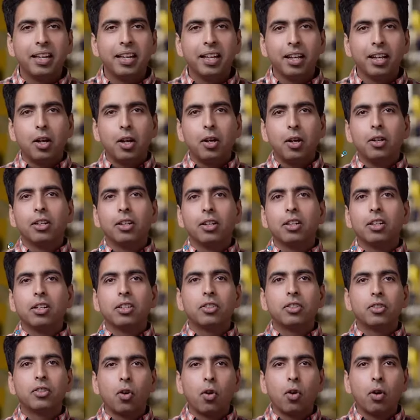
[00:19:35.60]
Hello,
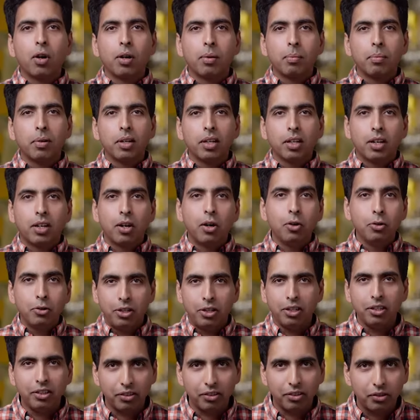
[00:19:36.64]
LearnStorm
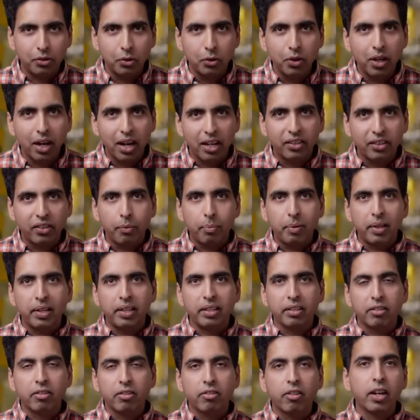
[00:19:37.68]
coaches. You guys have been
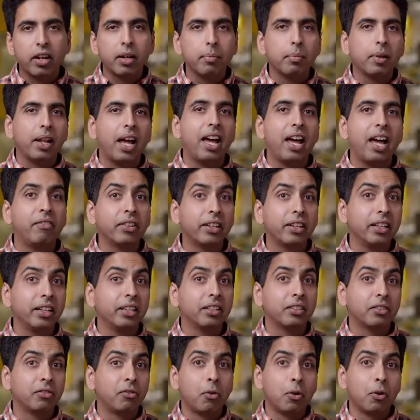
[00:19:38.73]
incredible
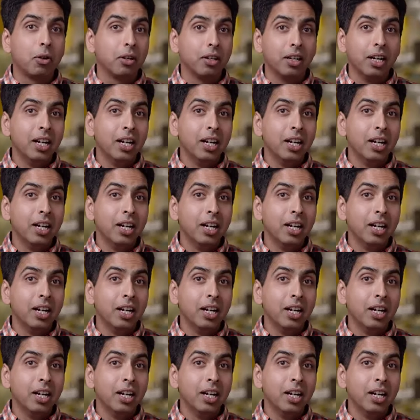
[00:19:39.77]
advocates for